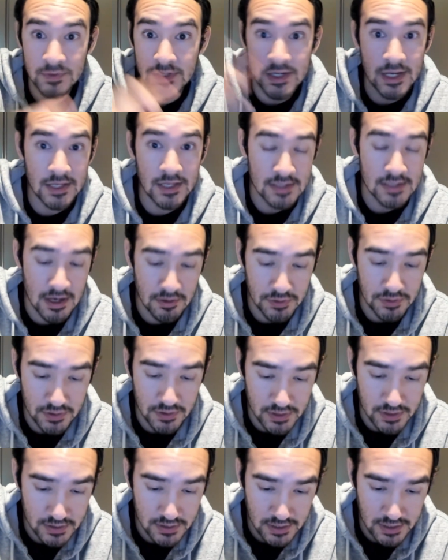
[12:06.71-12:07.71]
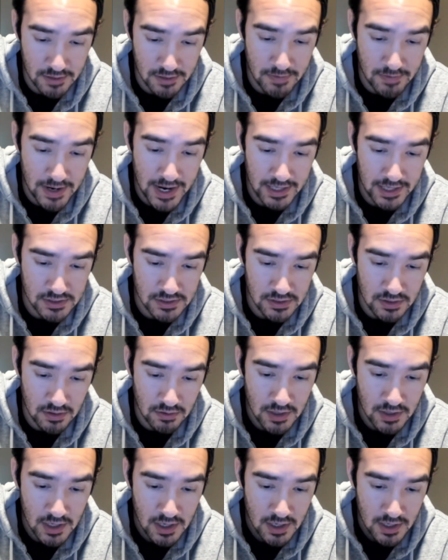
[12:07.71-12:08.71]
gets out there and doesn't come back,
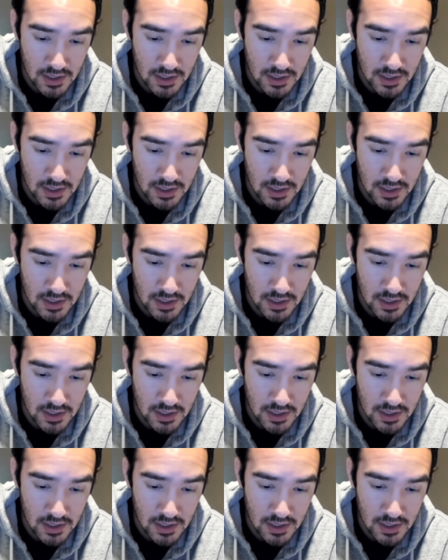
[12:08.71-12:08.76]
so